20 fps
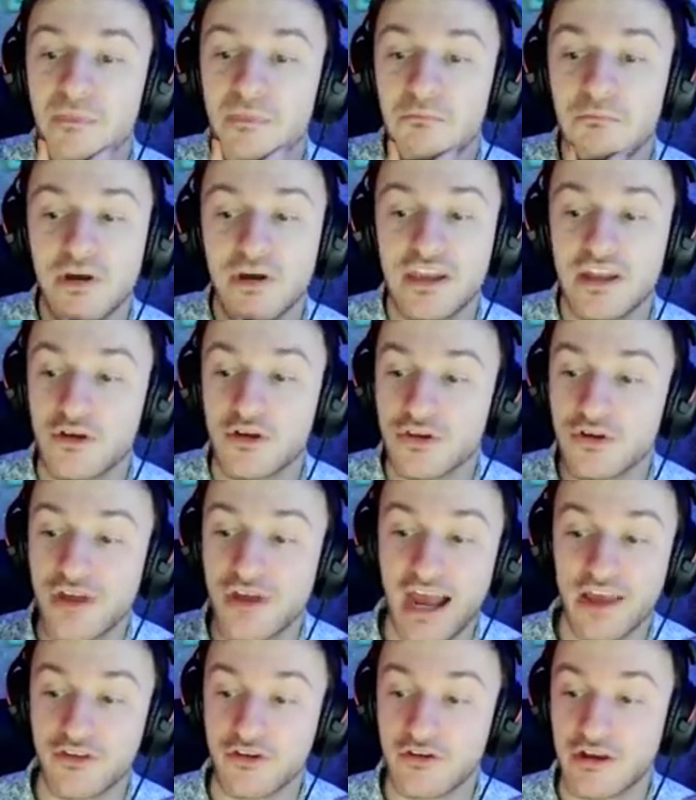But, you
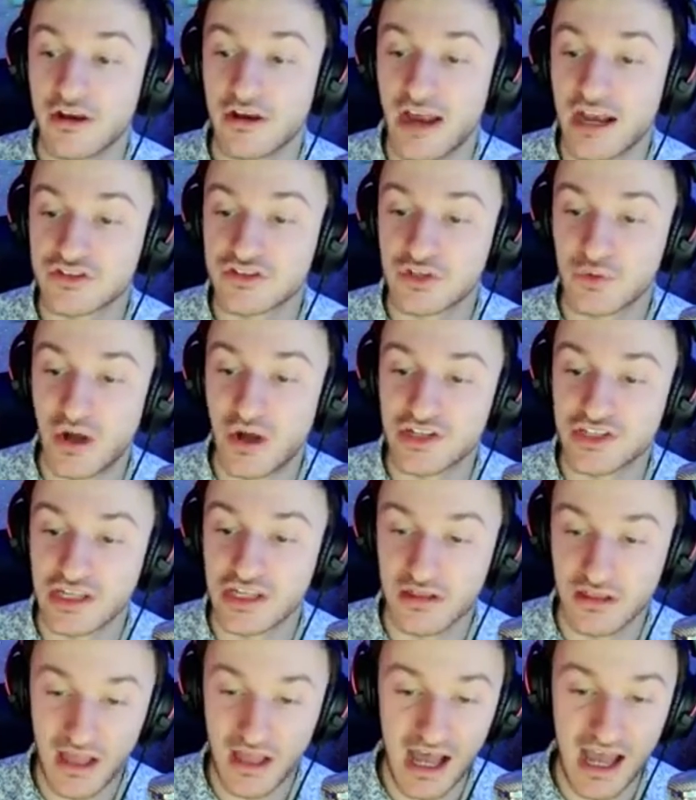guys are here actually watching
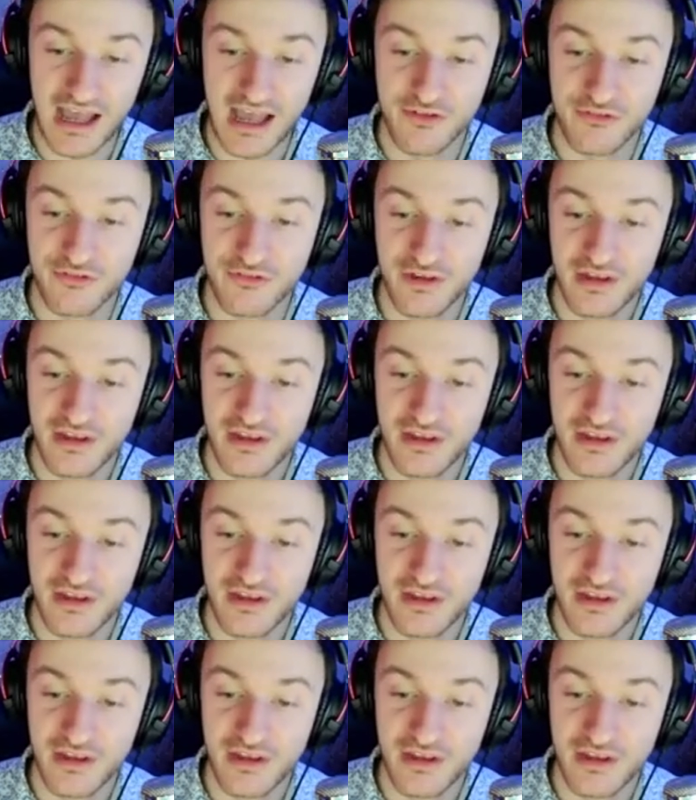it live,